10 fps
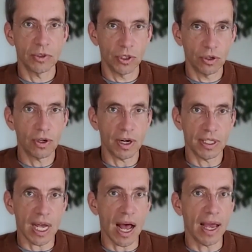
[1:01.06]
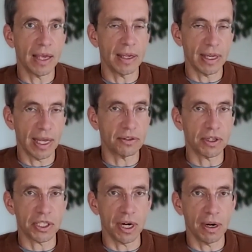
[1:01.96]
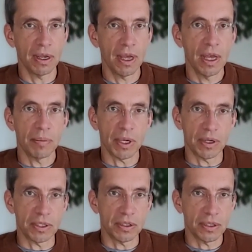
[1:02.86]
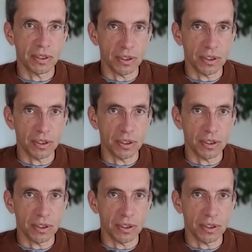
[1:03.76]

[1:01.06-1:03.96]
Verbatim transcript: You're going to die in the electric chair because